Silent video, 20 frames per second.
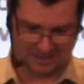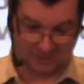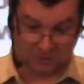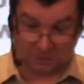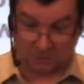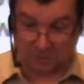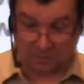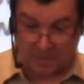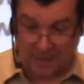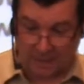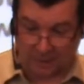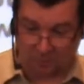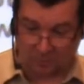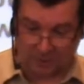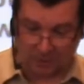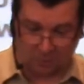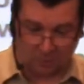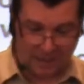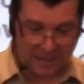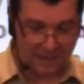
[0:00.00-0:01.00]
So the man
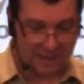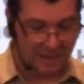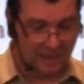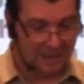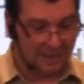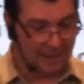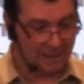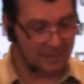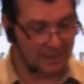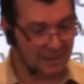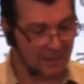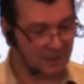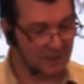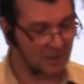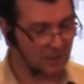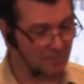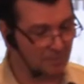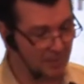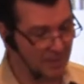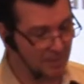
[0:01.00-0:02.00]
went away and began
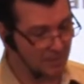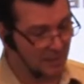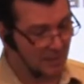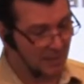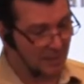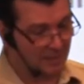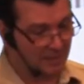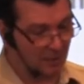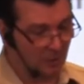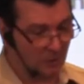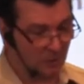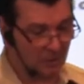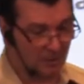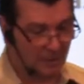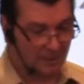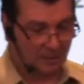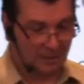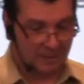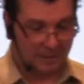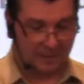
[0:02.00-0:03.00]
to the
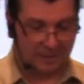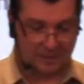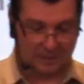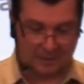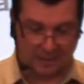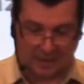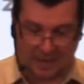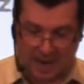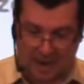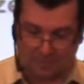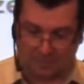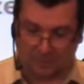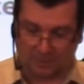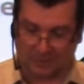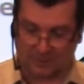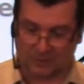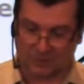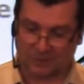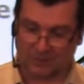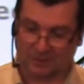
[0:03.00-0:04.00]
tell in
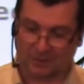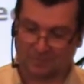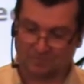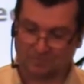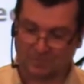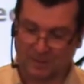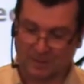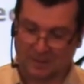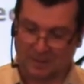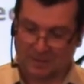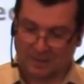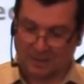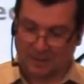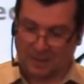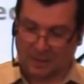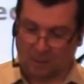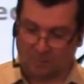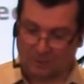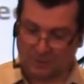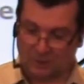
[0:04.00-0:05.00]
Decapolis
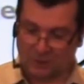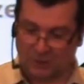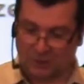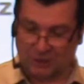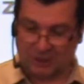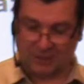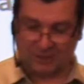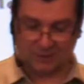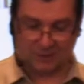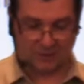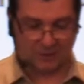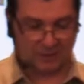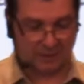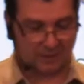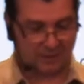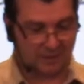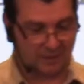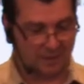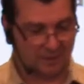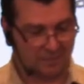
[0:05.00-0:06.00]
how much Jesus
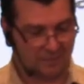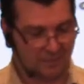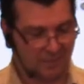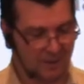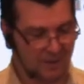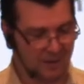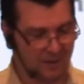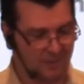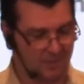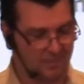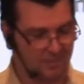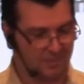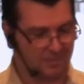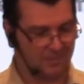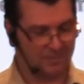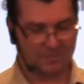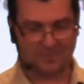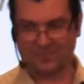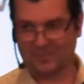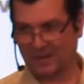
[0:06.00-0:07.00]
had done for him,
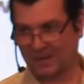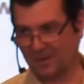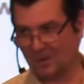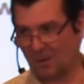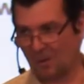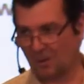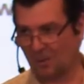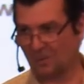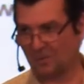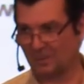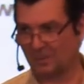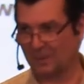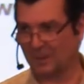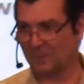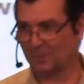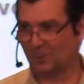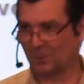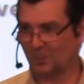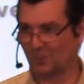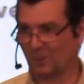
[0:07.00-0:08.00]
and all the
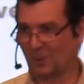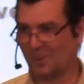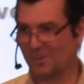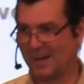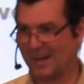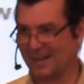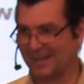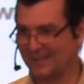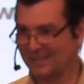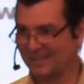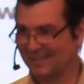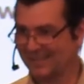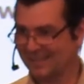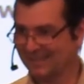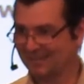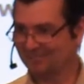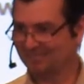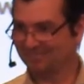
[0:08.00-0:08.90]
people were amazed.